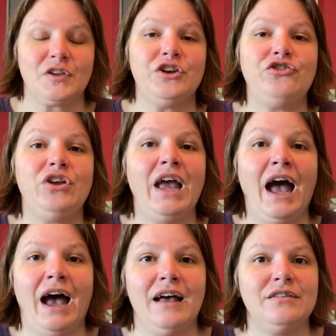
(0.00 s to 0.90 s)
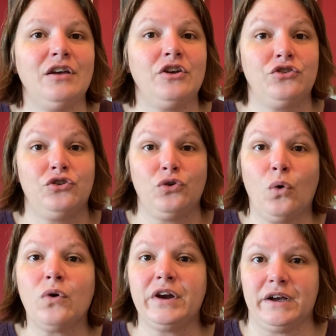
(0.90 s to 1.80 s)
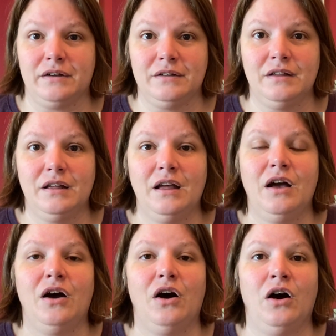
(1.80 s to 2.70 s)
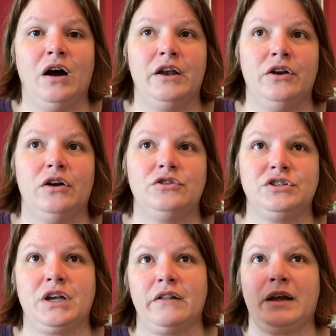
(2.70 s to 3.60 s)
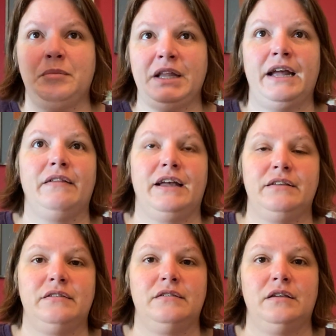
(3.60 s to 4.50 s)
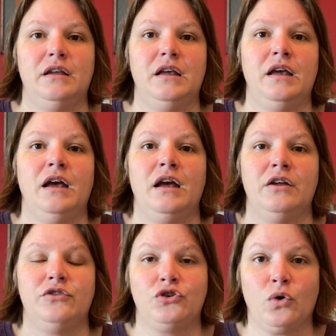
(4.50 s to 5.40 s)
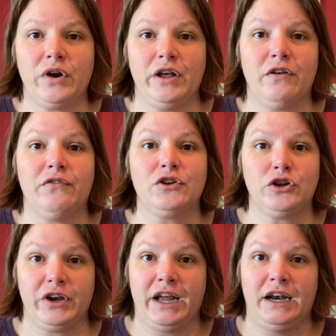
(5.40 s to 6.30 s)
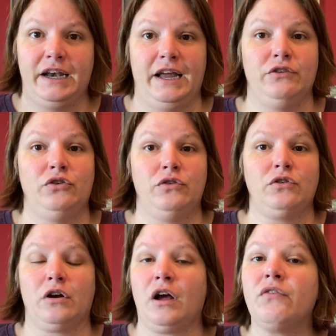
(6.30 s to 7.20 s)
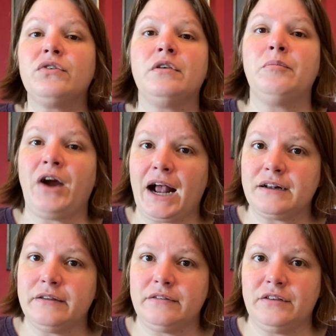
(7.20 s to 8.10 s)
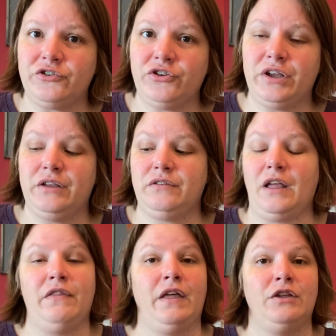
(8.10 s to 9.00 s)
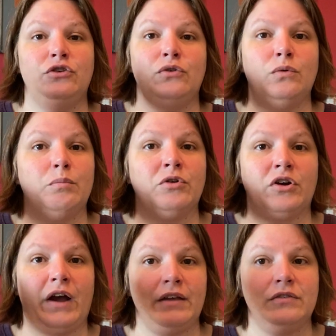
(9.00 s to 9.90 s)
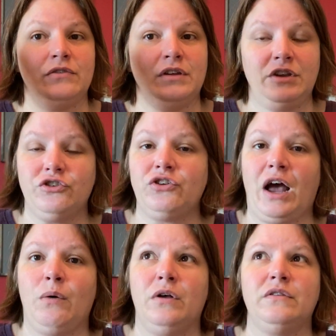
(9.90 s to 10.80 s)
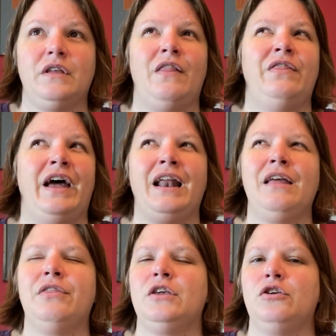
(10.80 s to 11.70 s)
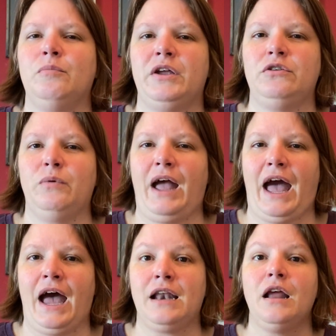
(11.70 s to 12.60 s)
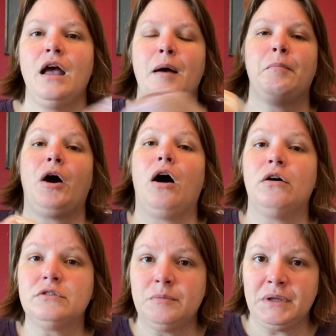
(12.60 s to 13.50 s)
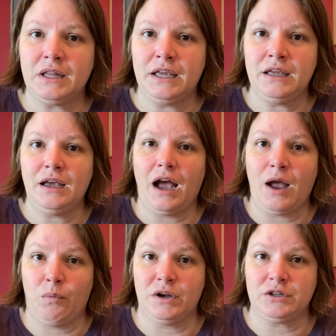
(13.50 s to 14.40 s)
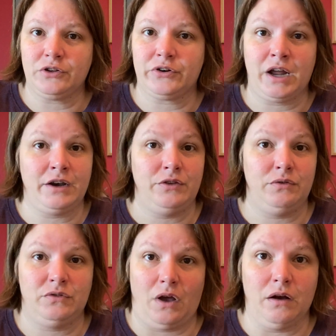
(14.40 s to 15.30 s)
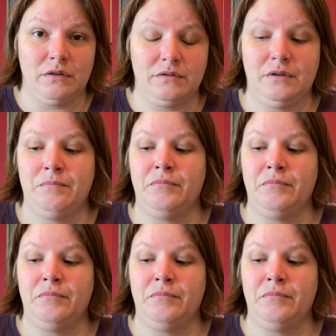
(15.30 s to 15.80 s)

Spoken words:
She has a tutorial she's got like a playlist tutorial for learning how to knit. So you start off with some practice stitches, and then you progress to dish towels, and then I think you might do a hat, but ultimately I want to learn how to do socks.